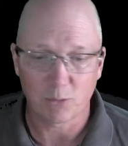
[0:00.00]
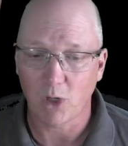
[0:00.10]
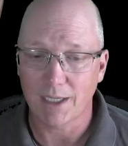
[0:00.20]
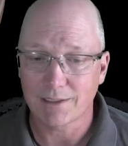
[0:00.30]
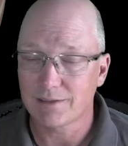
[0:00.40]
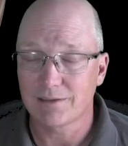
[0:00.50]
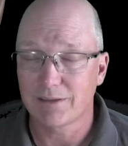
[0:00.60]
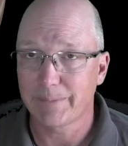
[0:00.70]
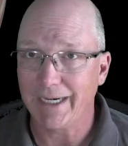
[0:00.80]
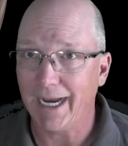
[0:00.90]
these
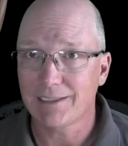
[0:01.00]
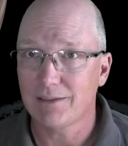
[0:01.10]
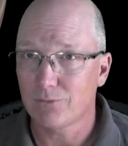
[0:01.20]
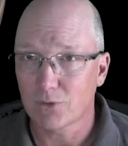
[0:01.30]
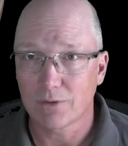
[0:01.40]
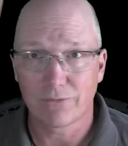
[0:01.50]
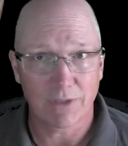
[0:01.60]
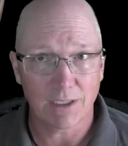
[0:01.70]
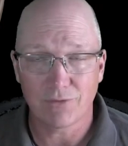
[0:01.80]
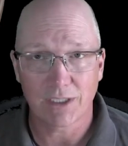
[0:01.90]
processes have been acting for a
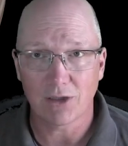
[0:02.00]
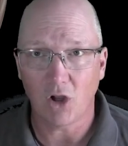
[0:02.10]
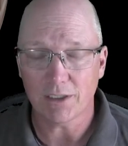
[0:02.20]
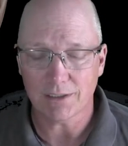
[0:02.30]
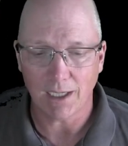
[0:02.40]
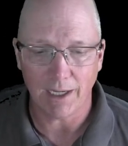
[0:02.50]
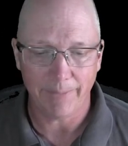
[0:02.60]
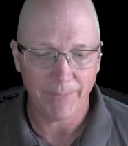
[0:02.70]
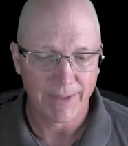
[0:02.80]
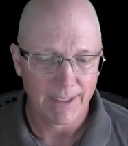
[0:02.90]
very, very long
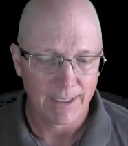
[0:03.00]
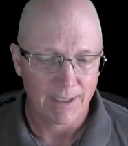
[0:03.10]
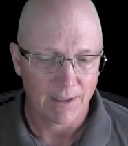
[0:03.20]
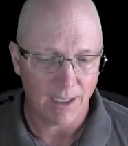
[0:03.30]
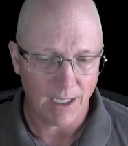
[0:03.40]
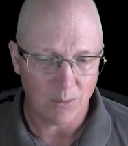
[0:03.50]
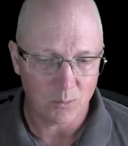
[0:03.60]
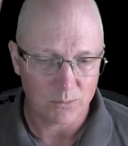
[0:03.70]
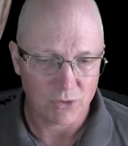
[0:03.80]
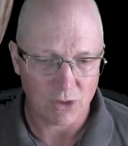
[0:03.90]
time.
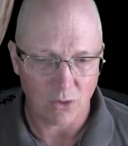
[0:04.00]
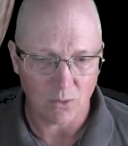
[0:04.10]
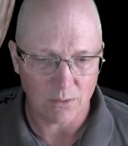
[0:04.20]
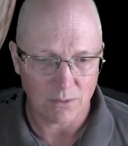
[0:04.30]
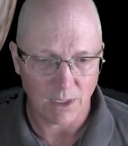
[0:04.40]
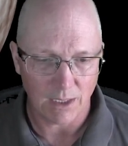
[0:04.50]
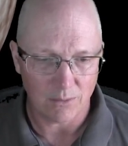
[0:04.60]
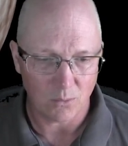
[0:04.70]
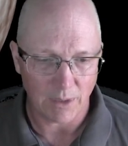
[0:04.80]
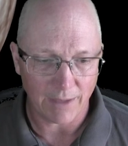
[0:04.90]
So
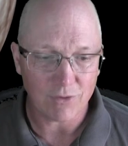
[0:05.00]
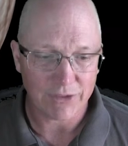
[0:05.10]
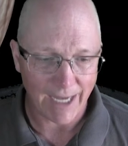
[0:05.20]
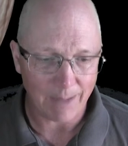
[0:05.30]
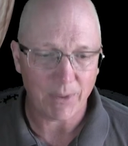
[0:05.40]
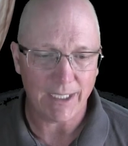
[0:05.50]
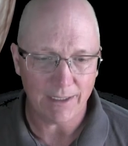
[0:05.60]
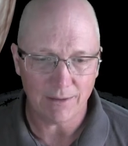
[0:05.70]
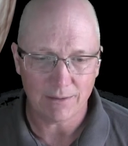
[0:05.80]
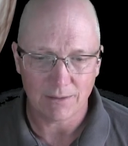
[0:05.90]
whatever's
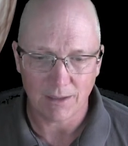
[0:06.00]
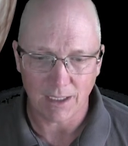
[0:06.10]
happening,